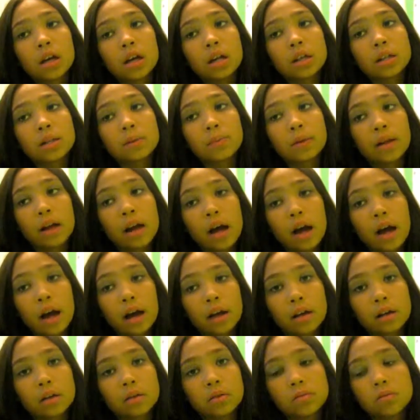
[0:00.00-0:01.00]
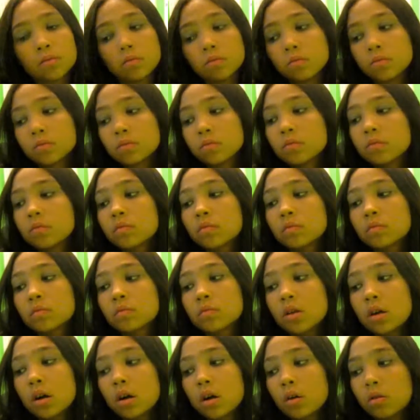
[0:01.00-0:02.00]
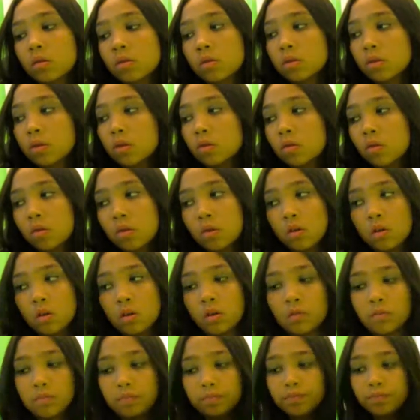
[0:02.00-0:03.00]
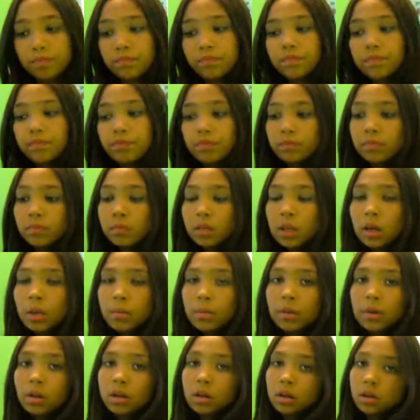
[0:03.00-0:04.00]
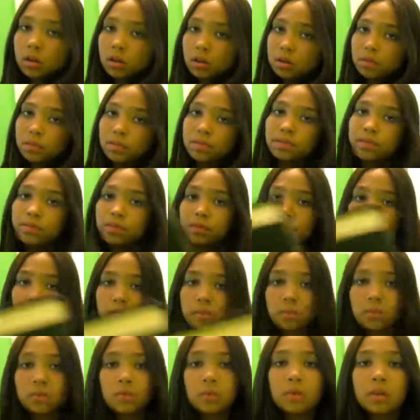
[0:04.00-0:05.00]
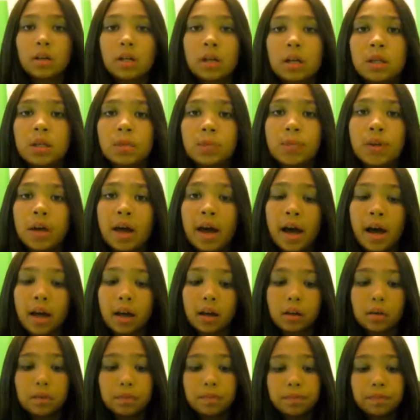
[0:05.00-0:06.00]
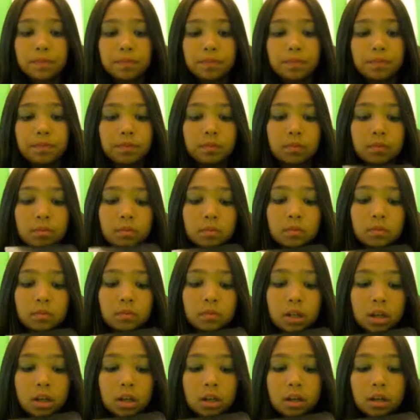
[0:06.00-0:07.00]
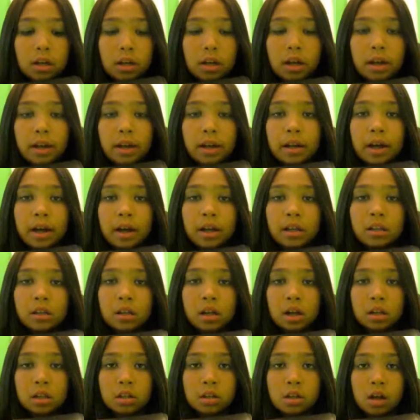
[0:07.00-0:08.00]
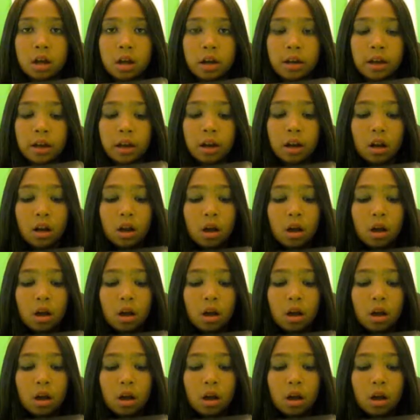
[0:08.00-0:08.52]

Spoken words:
It's black. Oh, cool. A book. It's black. And it has dust on it.